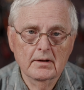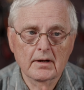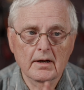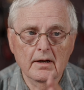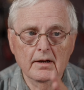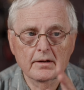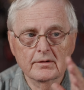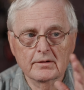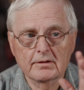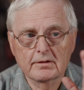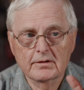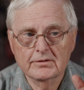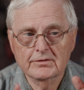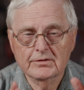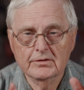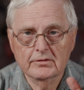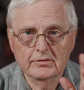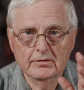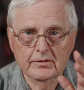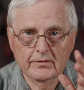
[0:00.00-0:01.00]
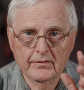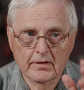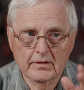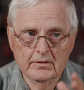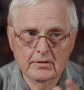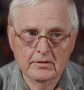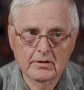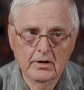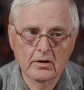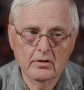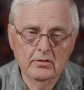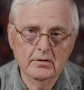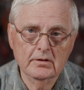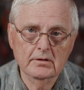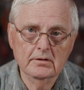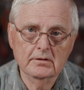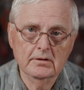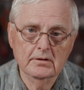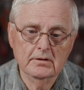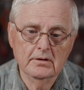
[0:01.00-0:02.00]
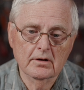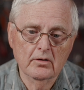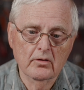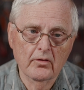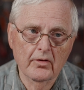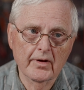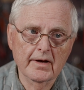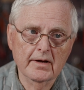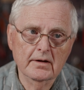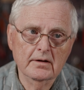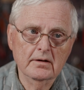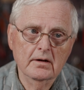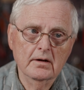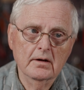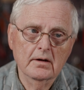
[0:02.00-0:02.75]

and the issues of undertoning and all that.